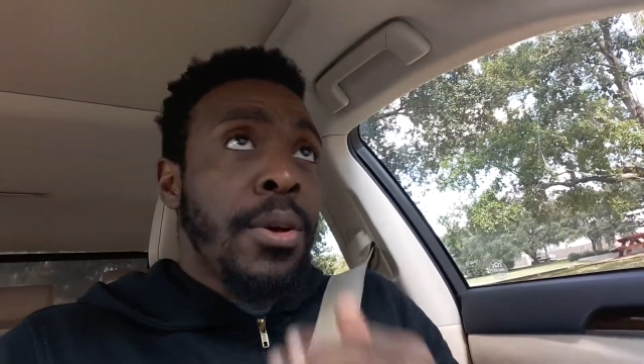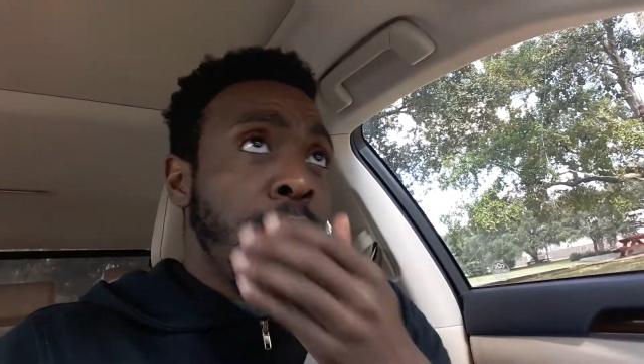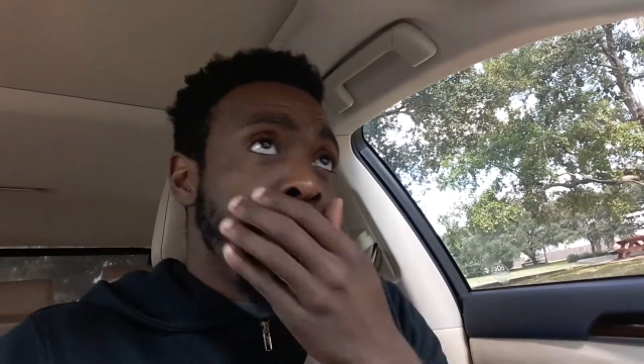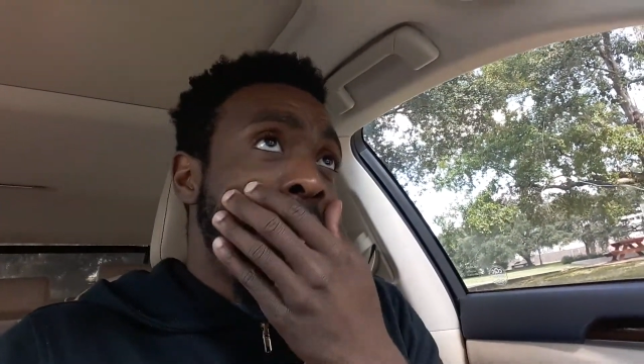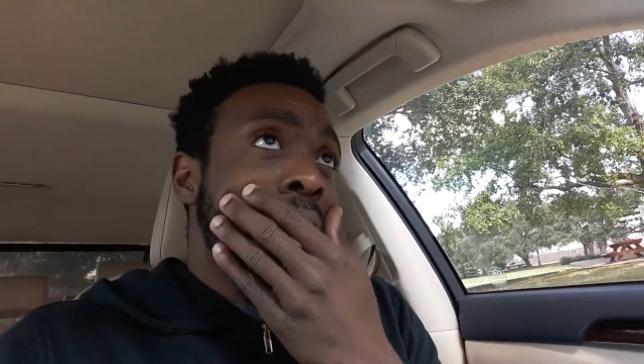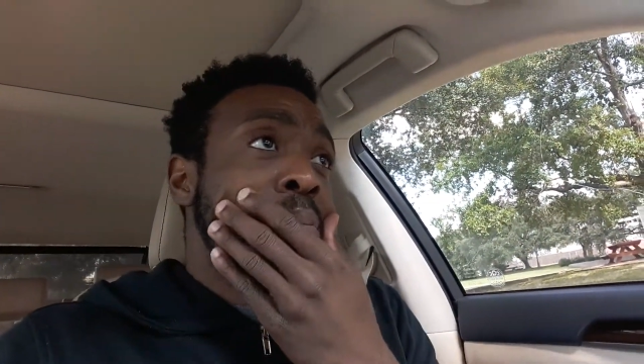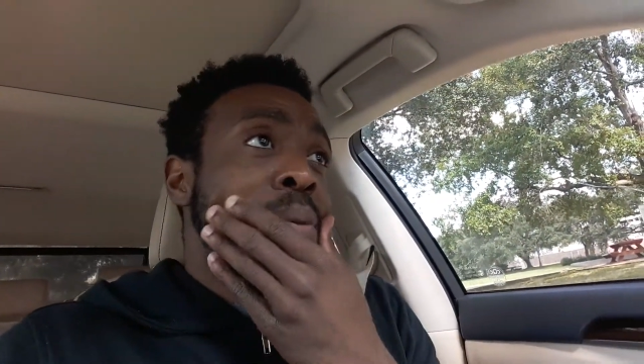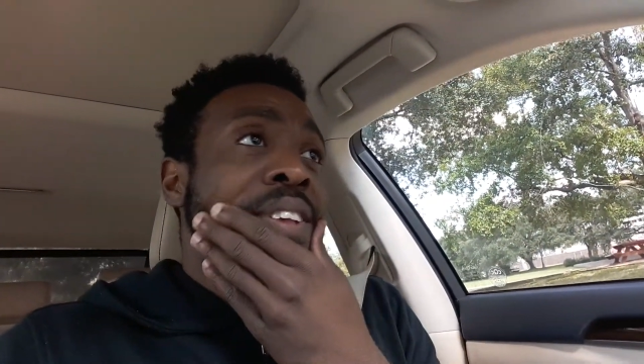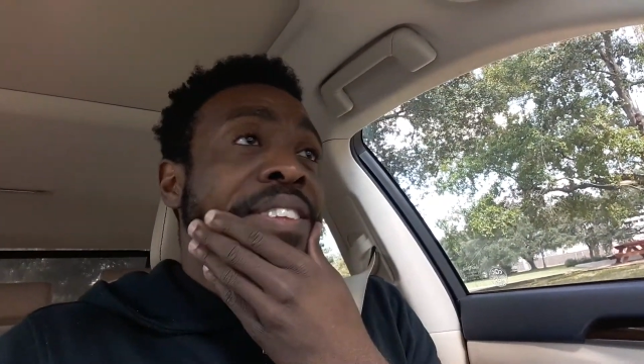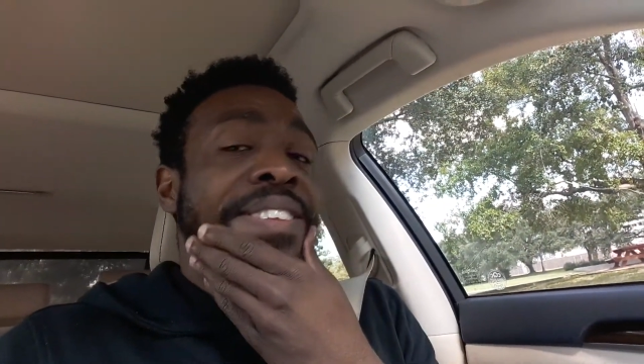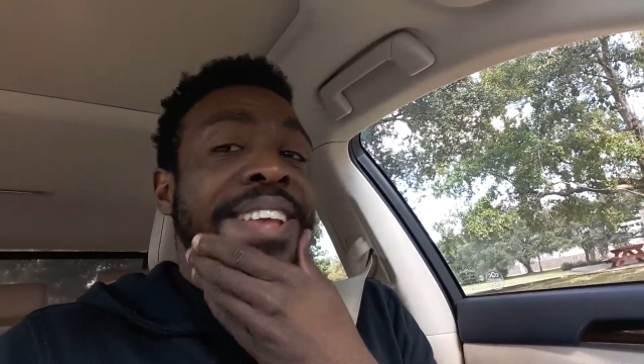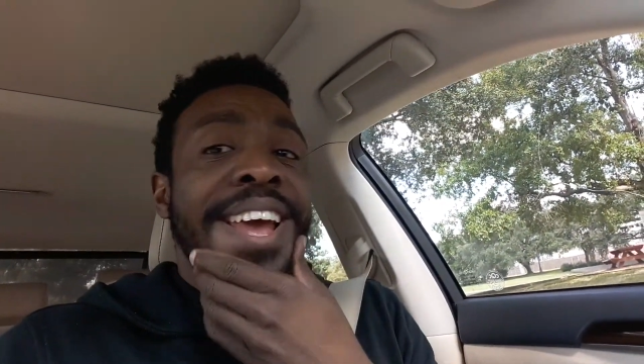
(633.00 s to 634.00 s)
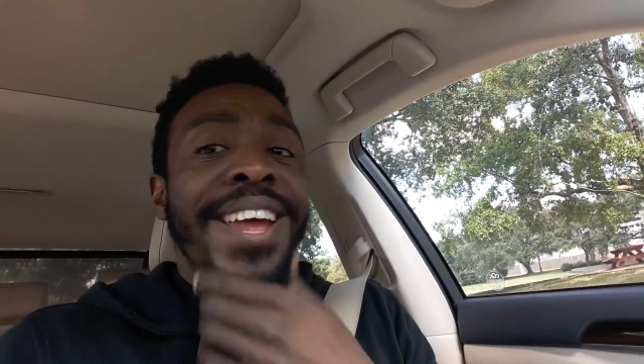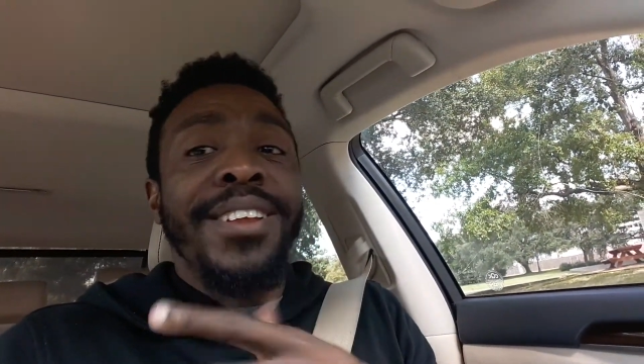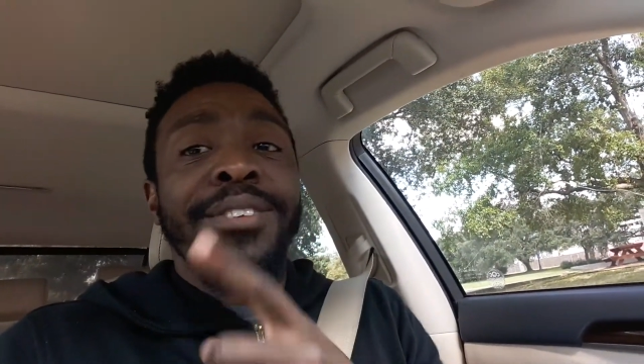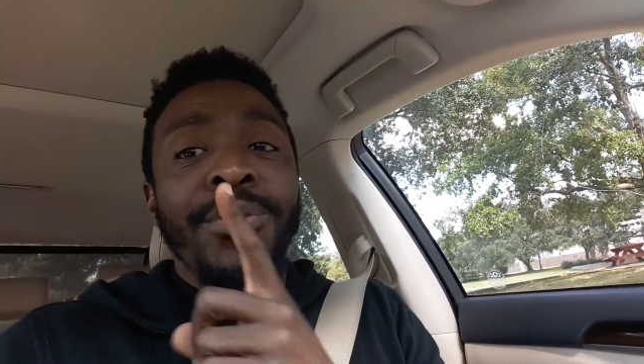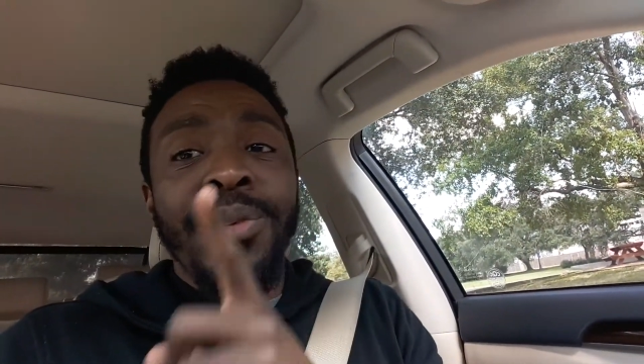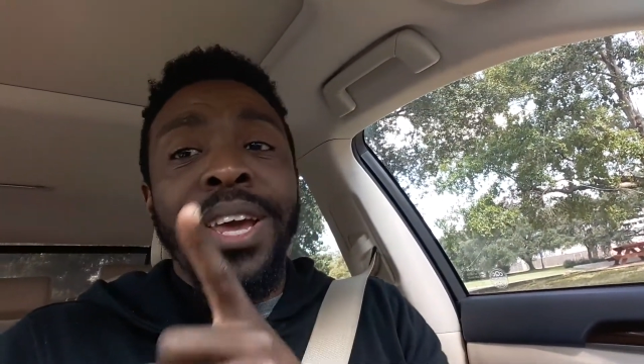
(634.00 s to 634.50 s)
With that being said,
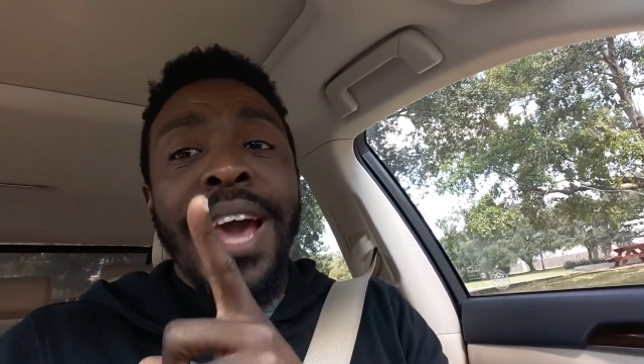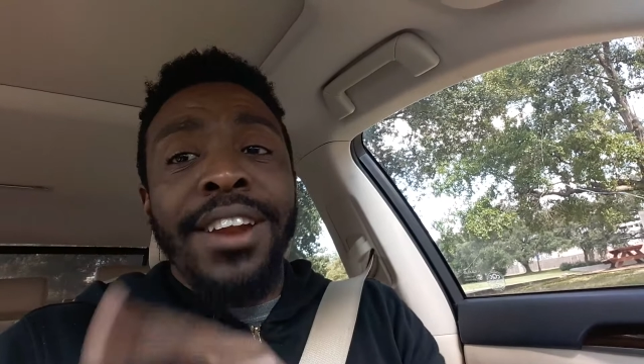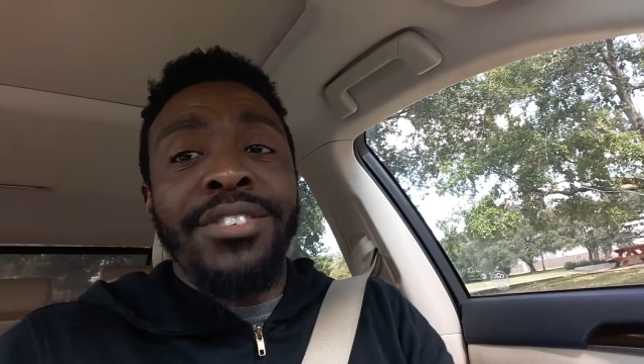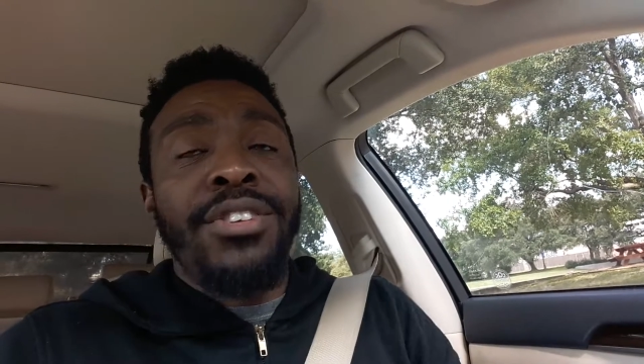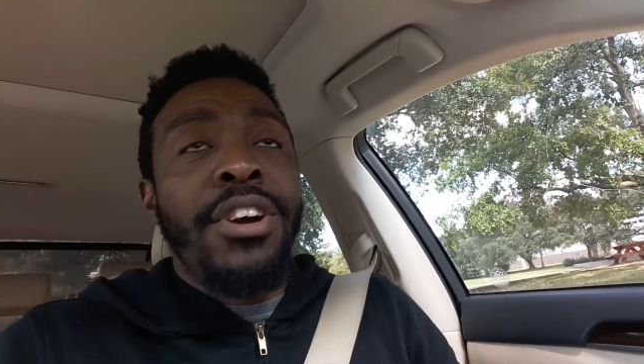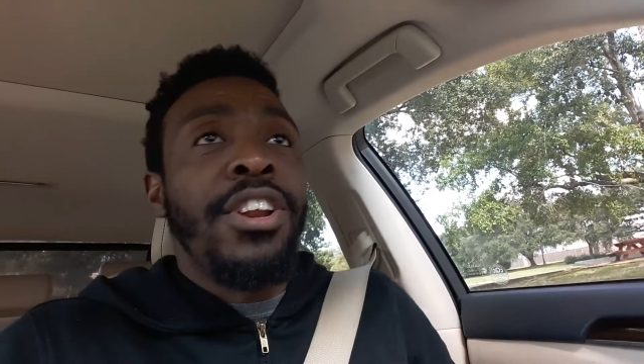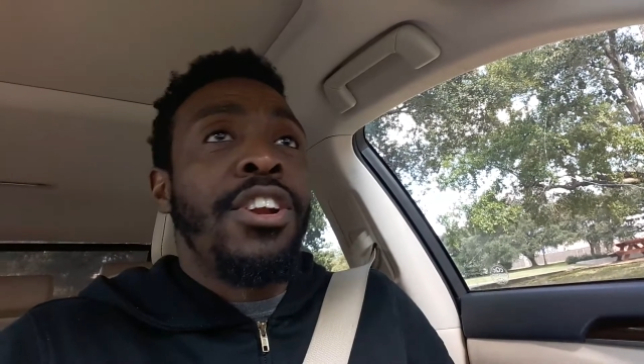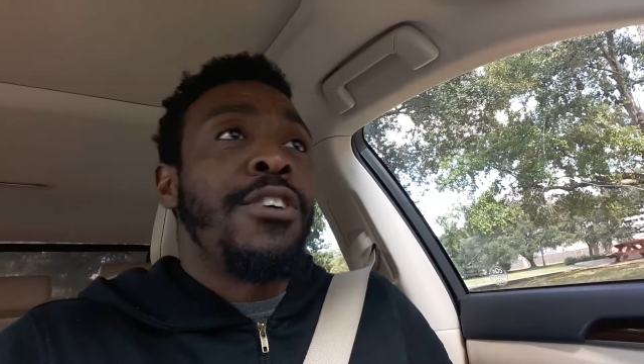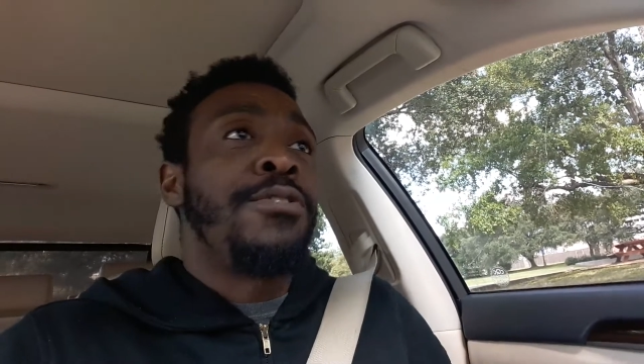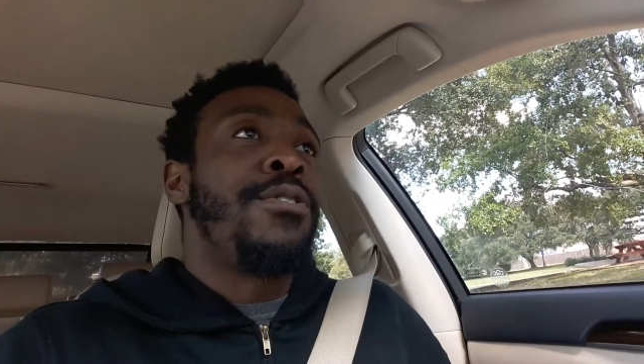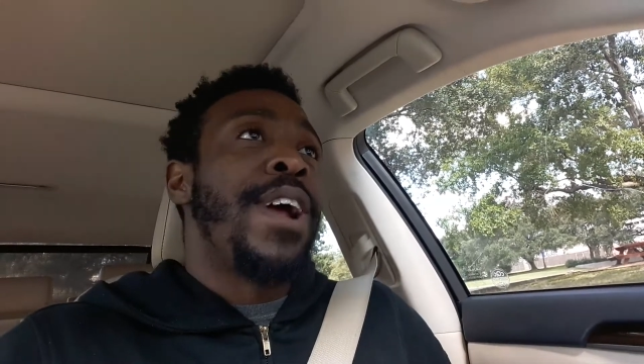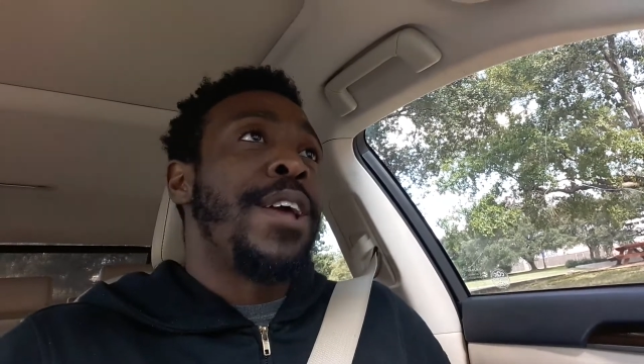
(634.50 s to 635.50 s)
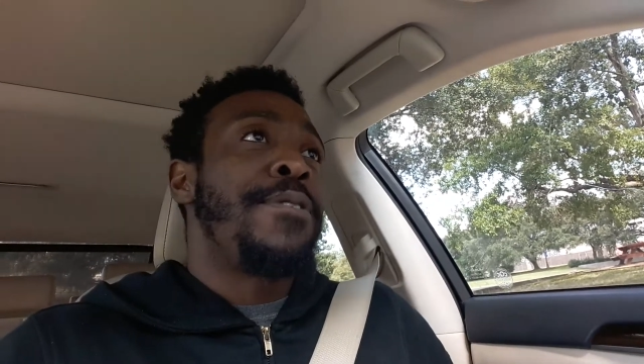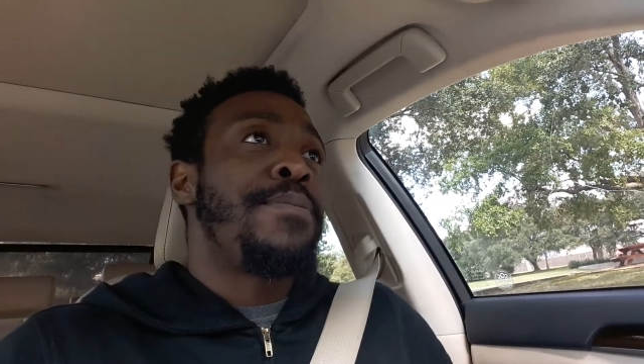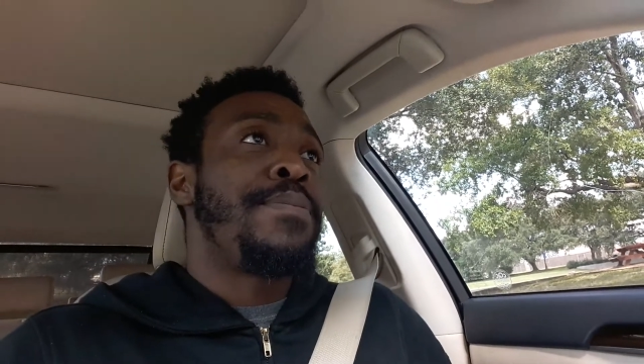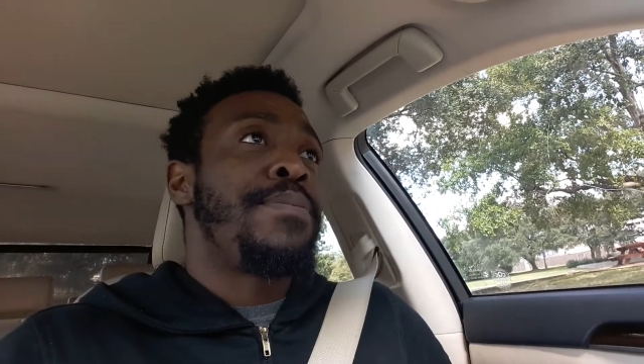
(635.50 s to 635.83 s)
we got to start it off right.